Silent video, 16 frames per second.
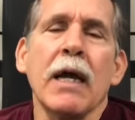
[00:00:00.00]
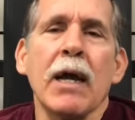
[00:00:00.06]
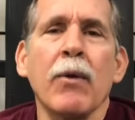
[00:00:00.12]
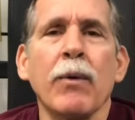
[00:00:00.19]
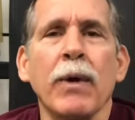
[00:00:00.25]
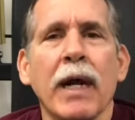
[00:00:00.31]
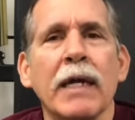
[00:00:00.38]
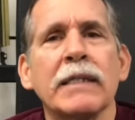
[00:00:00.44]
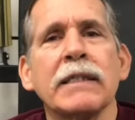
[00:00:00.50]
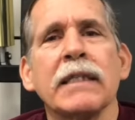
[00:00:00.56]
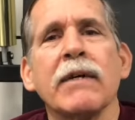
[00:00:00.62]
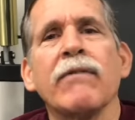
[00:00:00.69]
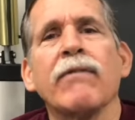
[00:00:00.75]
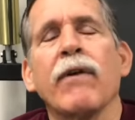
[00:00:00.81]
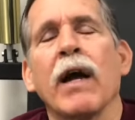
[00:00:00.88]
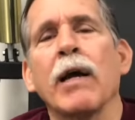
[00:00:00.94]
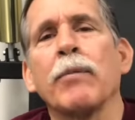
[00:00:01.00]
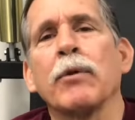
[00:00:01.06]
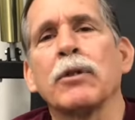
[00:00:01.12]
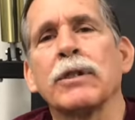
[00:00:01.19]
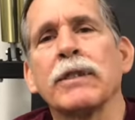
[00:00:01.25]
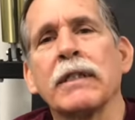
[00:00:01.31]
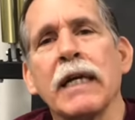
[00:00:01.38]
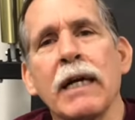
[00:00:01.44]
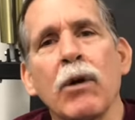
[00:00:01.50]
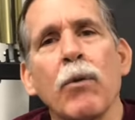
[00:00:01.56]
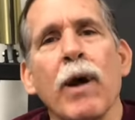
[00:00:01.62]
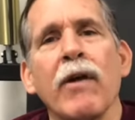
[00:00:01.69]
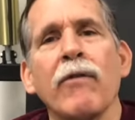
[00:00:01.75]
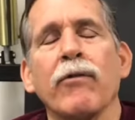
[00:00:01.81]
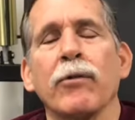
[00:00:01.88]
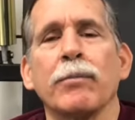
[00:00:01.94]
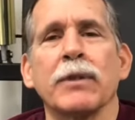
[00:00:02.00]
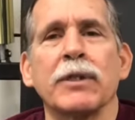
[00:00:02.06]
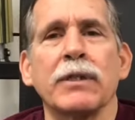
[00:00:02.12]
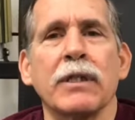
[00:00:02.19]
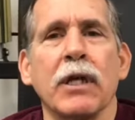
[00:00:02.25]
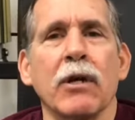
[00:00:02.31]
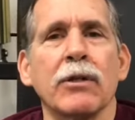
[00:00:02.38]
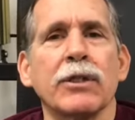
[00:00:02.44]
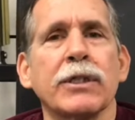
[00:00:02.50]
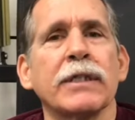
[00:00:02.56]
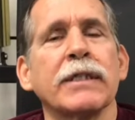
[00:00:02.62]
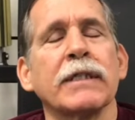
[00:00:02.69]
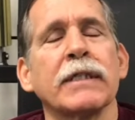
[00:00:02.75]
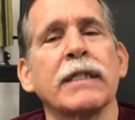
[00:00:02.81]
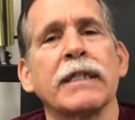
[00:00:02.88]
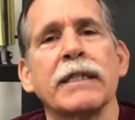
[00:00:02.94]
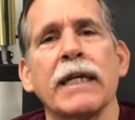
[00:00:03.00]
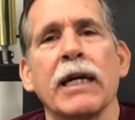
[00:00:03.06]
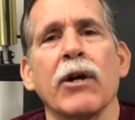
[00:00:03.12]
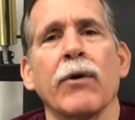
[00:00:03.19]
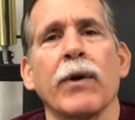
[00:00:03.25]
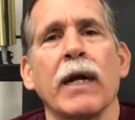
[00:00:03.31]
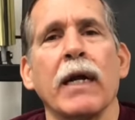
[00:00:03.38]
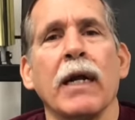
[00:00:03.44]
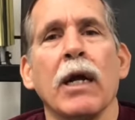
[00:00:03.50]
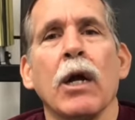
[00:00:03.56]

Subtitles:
And when I say fiber, stay away from the starches and the dairy.